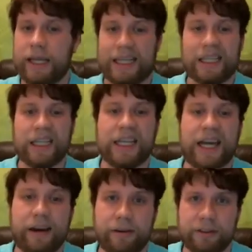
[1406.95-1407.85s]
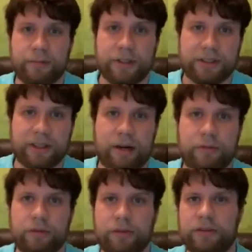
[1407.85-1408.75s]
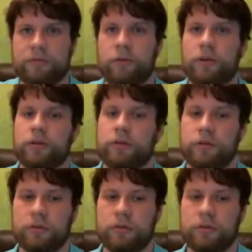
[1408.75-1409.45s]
I'd clean house and put a stop to all this war.